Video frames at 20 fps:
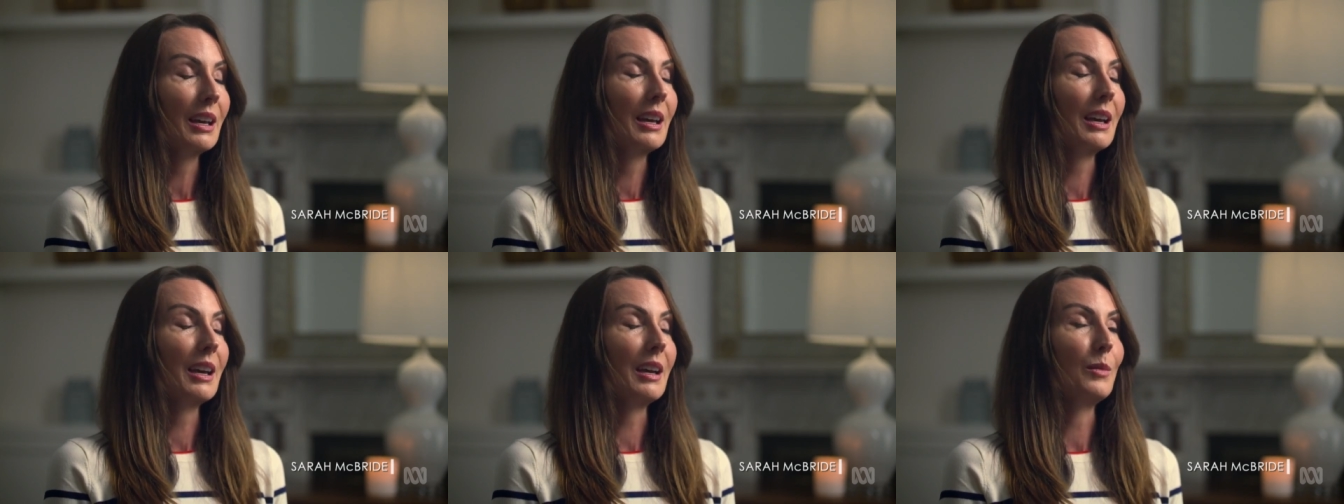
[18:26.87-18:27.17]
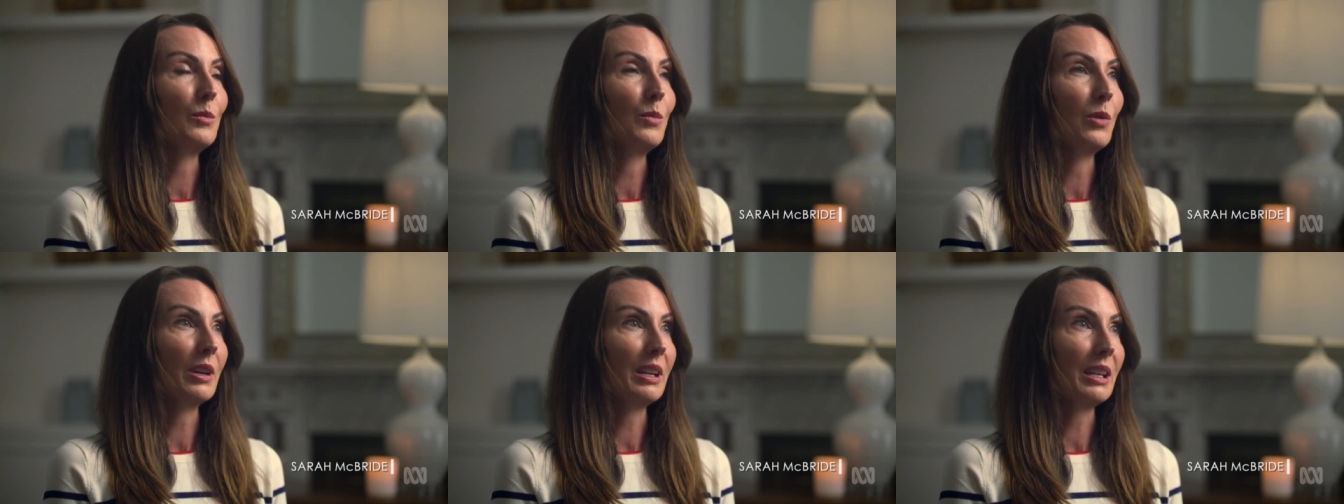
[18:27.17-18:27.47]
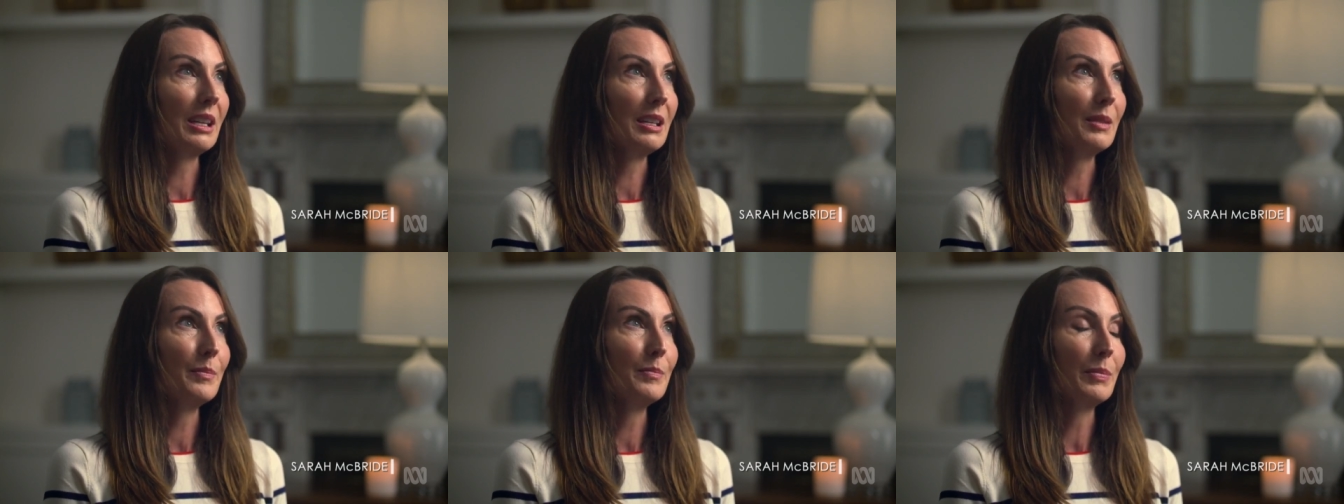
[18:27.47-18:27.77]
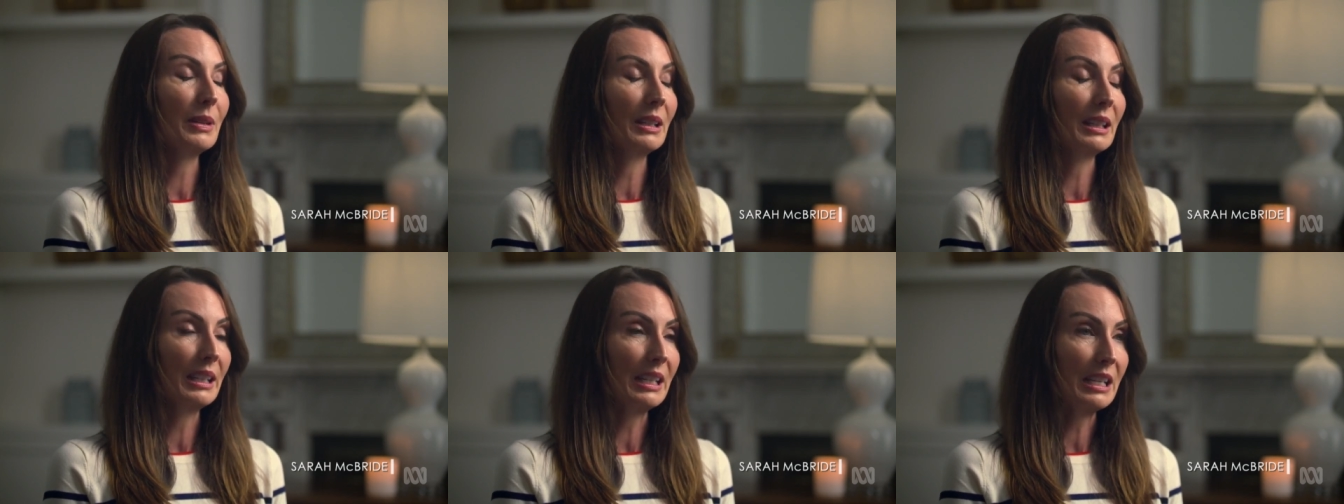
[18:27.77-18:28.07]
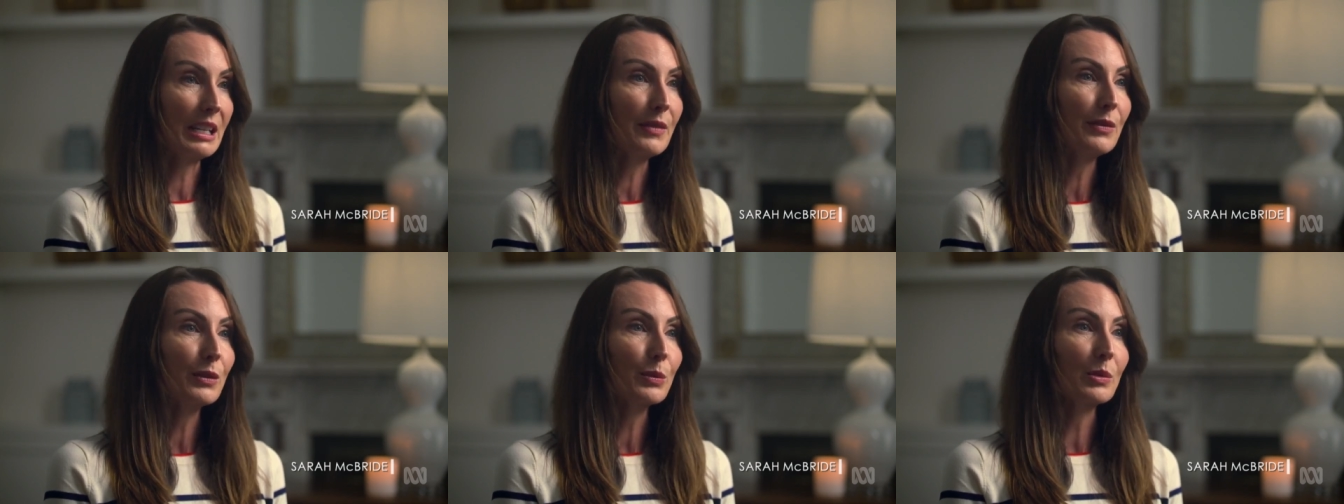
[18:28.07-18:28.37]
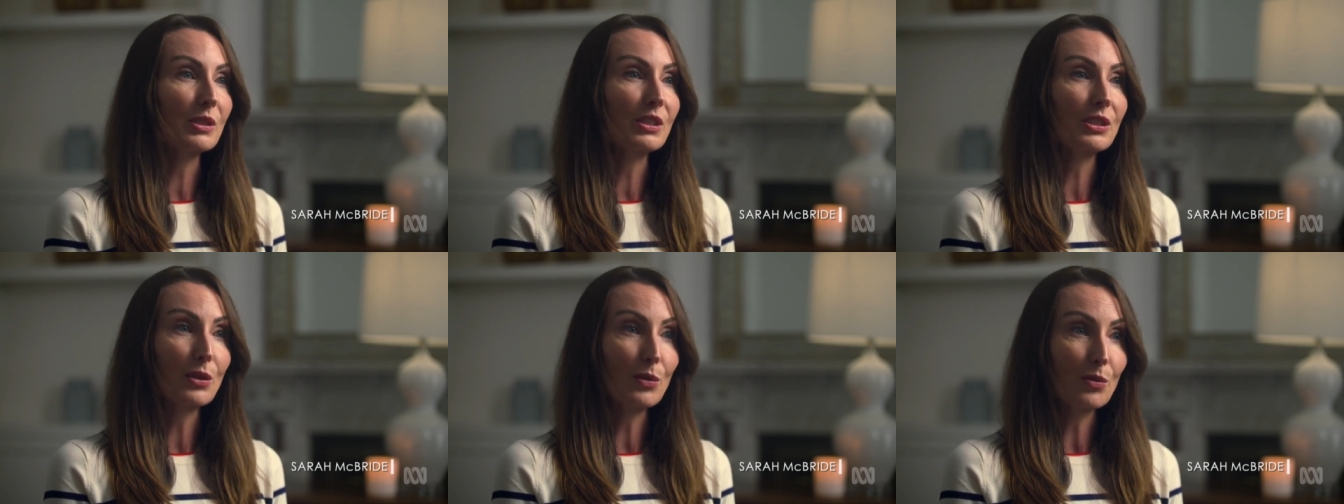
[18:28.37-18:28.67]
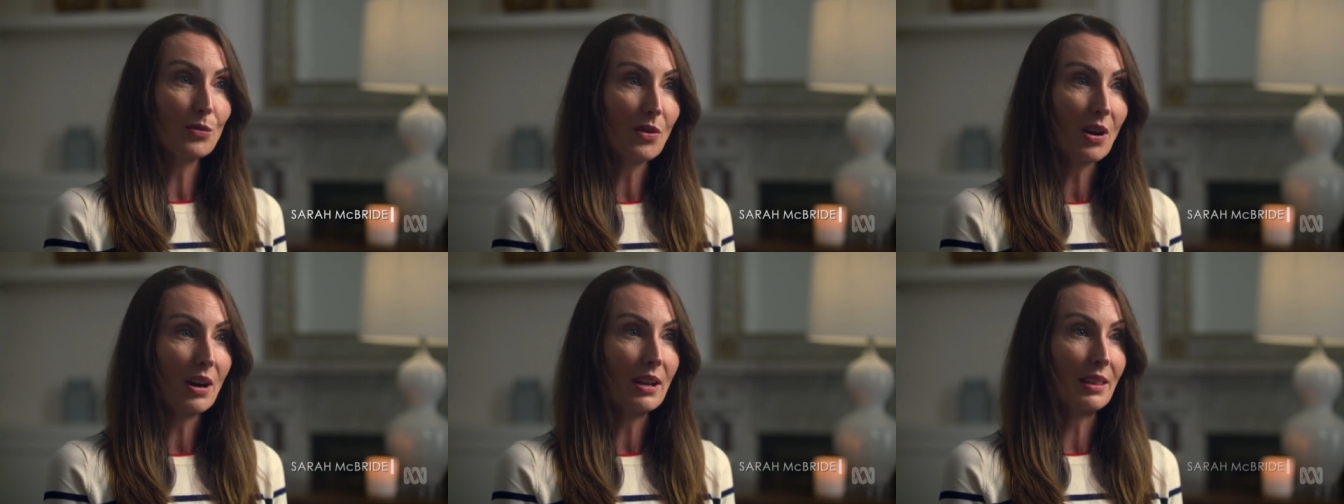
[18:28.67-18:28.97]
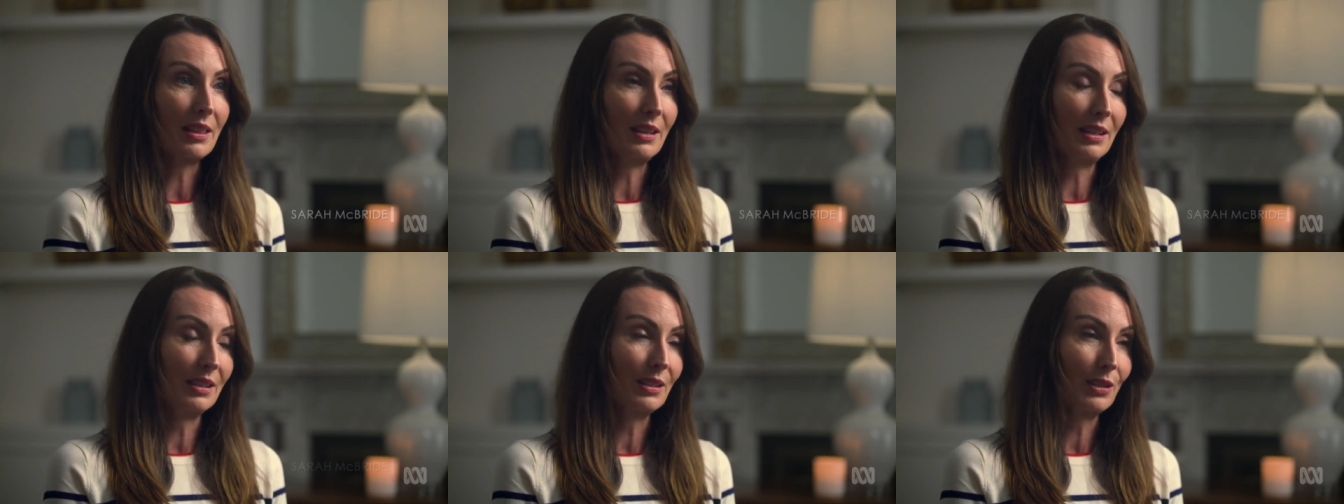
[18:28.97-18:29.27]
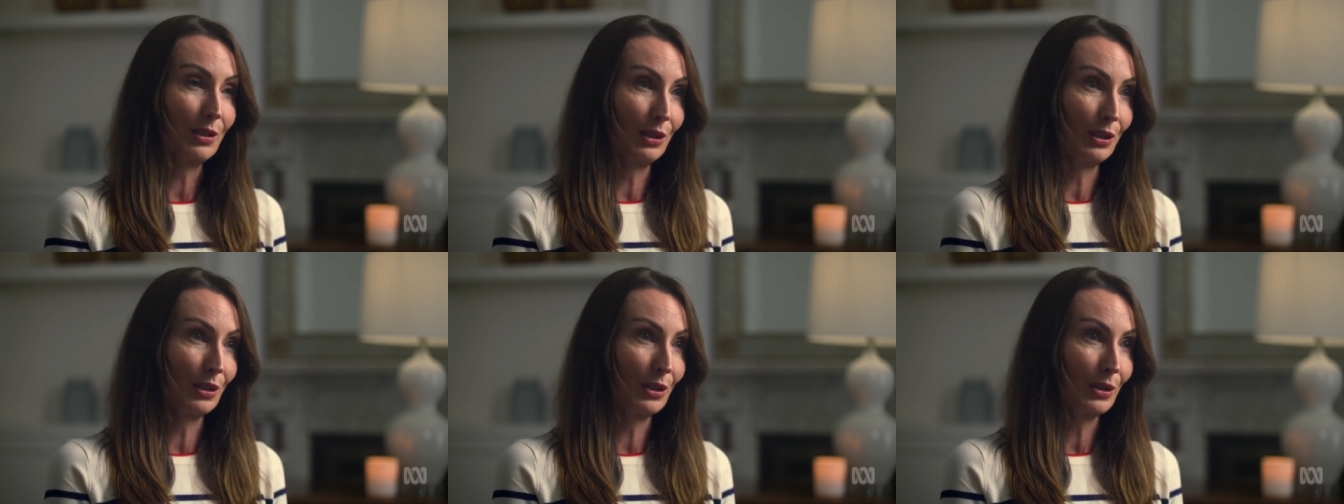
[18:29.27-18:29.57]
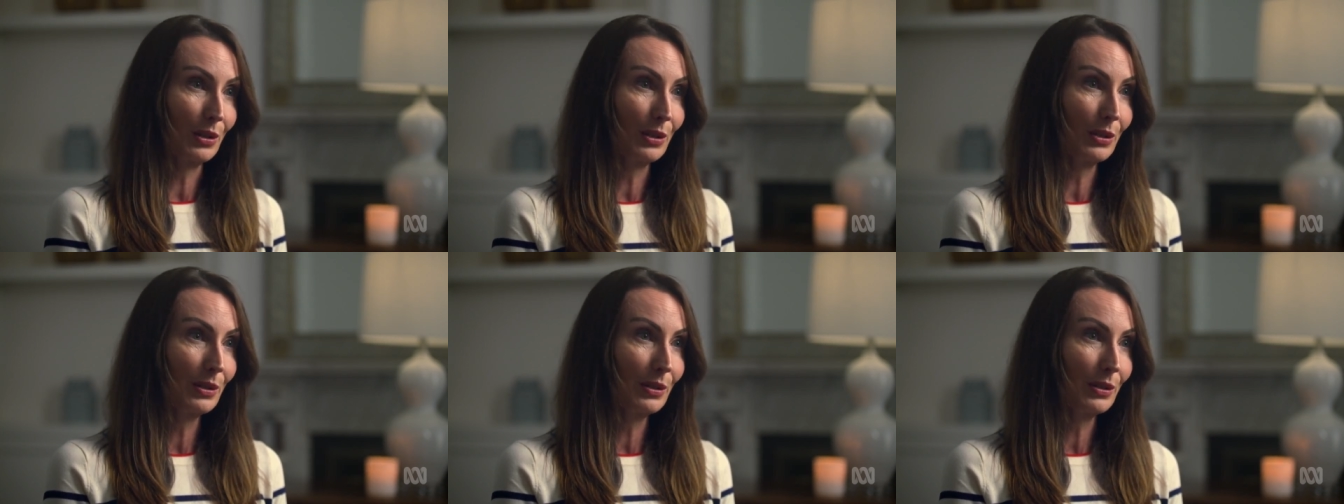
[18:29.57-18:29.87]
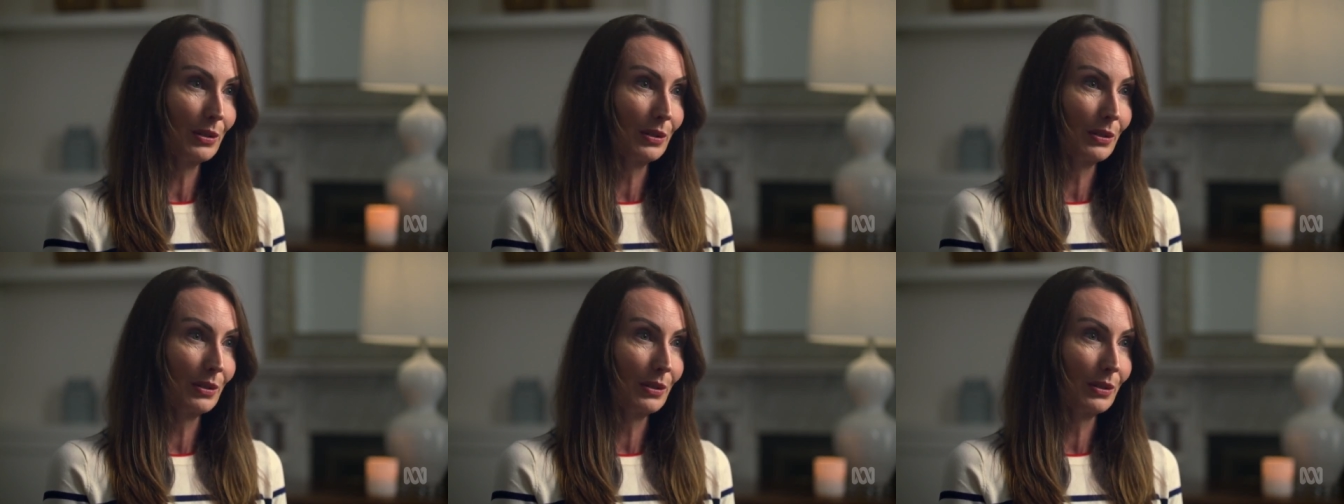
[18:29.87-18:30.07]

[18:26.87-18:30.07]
and what he believed was the right thing to do,